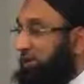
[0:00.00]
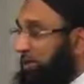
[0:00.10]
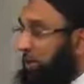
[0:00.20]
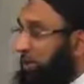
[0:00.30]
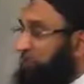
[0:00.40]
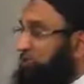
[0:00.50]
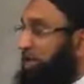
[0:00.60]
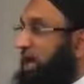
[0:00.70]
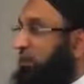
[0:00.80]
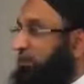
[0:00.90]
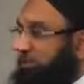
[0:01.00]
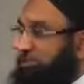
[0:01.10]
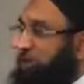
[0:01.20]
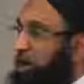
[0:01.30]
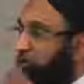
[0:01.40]
And when he came to Salahuddin,
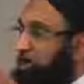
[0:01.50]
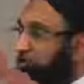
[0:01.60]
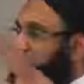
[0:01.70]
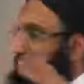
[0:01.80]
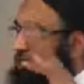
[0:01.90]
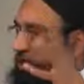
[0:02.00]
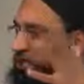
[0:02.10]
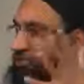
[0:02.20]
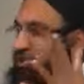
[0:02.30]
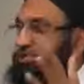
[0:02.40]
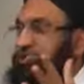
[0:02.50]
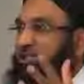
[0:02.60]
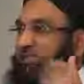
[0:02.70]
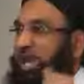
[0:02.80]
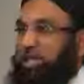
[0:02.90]
Salahuddin reassessed
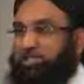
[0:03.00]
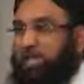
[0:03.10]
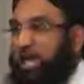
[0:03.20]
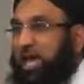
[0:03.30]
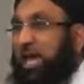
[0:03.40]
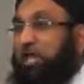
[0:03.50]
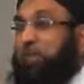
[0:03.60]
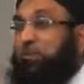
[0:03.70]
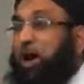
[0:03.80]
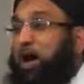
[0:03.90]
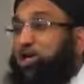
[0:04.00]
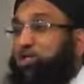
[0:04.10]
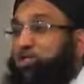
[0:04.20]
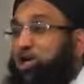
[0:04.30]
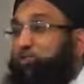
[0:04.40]
this case and he
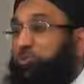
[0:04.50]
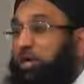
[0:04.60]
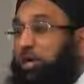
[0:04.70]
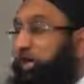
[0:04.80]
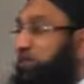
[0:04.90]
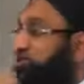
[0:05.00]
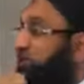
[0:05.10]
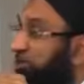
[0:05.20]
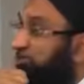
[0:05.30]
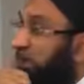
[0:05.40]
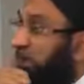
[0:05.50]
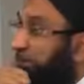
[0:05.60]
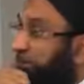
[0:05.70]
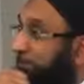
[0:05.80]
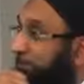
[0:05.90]
passed judgment in his favor.
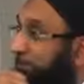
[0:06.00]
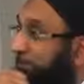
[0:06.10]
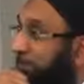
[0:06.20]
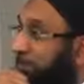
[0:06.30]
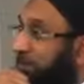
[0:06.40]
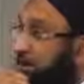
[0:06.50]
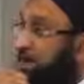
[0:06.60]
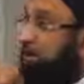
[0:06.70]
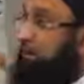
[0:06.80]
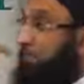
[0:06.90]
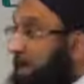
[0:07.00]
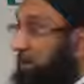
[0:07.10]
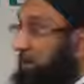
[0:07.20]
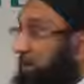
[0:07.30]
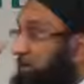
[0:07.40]
And the
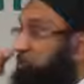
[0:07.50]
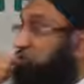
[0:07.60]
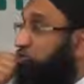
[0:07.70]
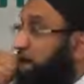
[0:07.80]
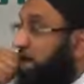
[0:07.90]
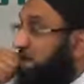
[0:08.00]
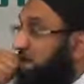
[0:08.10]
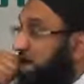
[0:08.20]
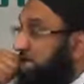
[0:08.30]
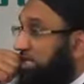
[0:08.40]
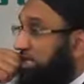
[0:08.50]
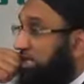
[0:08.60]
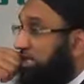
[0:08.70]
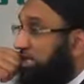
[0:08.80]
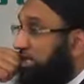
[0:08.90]
man began to cry
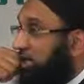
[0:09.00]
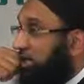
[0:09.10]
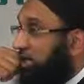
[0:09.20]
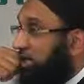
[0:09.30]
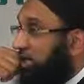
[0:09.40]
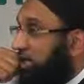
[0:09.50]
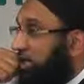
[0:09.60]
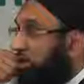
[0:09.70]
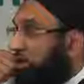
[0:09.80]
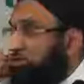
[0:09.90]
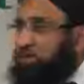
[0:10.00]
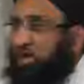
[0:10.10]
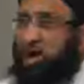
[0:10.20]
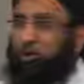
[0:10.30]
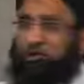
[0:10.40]
again. So
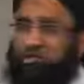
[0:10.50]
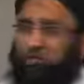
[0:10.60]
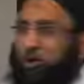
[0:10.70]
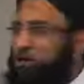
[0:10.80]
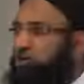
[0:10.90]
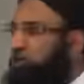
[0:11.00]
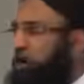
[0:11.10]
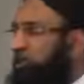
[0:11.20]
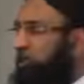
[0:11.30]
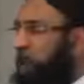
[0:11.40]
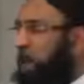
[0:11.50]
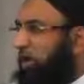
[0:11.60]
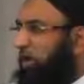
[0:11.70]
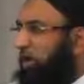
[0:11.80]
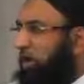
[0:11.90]
Salahuddin said, what are you crying for
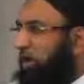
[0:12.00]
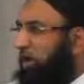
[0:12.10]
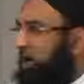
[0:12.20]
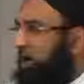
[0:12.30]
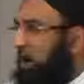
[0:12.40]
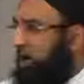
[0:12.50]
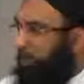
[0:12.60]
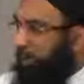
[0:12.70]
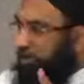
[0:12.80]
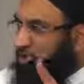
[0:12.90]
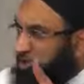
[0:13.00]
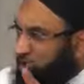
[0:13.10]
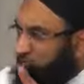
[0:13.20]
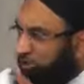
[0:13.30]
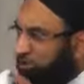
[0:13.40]
now? I passed
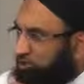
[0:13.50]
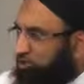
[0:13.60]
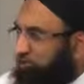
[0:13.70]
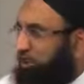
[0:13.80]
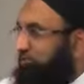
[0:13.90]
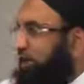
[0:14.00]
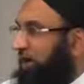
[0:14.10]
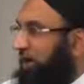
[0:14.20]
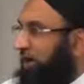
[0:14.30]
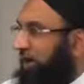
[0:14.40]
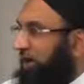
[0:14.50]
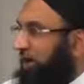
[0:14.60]
judgment in your favor.